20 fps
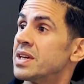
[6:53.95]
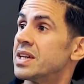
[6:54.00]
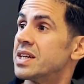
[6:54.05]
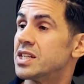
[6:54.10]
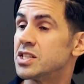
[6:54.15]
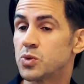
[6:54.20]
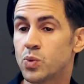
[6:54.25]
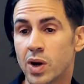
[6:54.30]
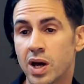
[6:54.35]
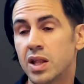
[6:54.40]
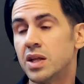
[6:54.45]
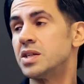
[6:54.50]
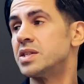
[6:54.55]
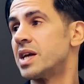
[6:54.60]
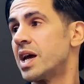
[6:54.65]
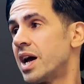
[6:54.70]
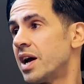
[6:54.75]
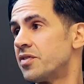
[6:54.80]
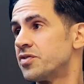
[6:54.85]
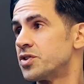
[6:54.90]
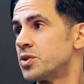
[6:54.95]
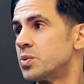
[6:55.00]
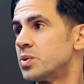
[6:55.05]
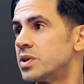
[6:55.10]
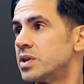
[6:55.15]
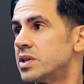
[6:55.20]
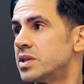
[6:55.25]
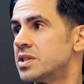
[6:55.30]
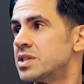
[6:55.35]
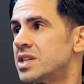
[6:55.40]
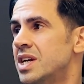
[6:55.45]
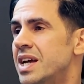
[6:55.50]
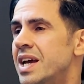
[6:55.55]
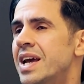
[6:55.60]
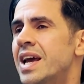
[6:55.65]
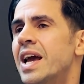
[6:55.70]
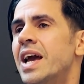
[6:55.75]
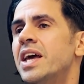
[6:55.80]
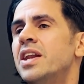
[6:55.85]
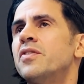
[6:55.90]
as well as afterwards.
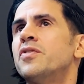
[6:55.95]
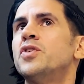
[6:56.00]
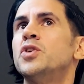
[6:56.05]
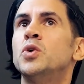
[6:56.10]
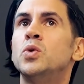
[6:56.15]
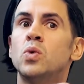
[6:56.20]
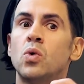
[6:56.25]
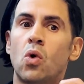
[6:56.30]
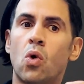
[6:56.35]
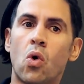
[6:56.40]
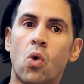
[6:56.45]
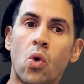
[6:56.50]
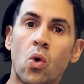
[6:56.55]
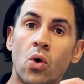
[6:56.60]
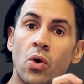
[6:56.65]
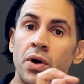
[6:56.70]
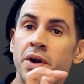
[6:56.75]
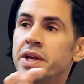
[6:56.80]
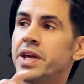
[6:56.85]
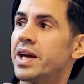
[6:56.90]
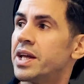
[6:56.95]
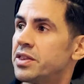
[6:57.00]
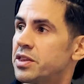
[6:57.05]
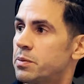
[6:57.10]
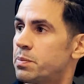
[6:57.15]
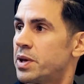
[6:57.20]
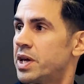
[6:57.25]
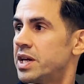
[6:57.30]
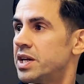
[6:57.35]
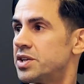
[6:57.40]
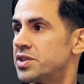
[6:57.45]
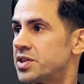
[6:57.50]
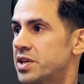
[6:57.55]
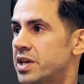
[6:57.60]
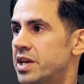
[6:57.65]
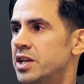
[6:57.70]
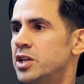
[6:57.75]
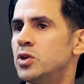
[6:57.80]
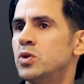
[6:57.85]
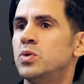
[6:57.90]
And if you orient the
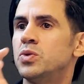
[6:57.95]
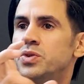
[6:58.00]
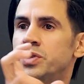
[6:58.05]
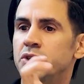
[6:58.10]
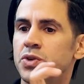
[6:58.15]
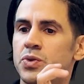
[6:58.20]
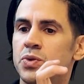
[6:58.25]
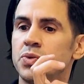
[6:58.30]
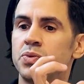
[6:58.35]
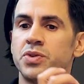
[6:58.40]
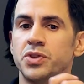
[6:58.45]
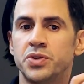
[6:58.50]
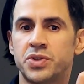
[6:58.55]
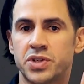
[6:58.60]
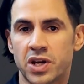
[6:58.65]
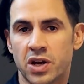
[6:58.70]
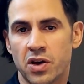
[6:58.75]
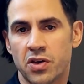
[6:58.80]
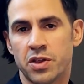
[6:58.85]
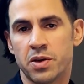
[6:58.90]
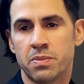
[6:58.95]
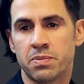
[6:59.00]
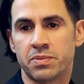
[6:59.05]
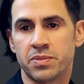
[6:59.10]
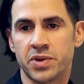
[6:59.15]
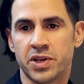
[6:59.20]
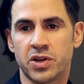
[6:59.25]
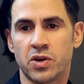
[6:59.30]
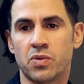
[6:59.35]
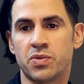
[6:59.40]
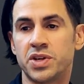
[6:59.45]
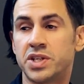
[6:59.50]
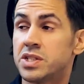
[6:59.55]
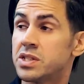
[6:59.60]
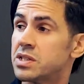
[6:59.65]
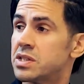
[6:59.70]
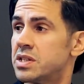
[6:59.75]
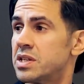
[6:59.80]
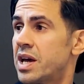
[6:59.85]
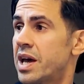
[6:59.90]
patient and you tell them, this
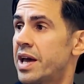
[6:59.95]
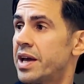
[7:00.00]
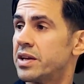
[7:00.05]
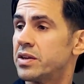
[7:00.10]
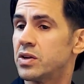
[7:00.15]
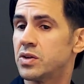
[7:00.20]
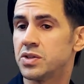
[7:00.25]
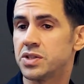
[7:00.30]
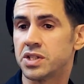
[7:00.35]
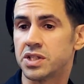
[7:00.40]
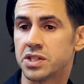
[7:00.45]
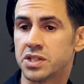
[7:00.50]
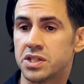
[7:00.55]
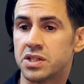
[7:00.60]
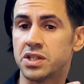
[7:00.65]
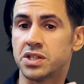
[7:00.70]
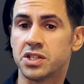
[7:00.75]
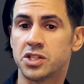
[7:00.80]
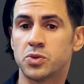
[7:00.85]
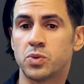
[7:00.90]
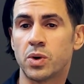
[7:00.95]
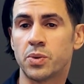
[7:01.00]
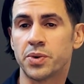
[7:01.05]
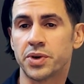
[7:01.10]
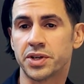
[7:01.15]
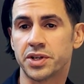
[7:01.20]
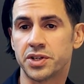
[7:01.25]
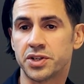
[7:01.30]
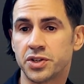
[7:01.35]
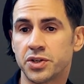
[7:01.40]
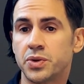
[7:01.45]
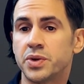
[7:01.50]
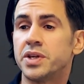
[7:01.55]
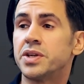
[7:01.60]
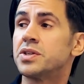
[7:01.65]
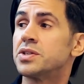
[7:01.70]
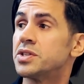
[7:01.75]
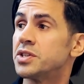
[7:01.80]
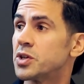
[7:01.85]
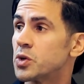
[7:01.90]
is the diagnosis, this is what we're going to do,
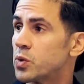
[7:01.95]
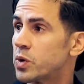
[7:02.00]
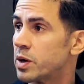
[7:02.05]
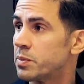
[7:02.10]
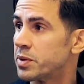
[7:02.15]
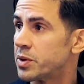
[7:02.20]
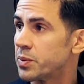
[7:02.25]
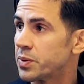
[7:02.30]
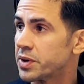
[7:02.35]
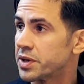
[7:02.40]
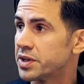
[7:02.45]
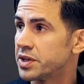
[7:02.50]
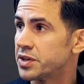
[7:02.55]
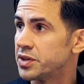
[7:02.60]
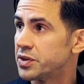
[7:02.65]
here's the equipment we're going to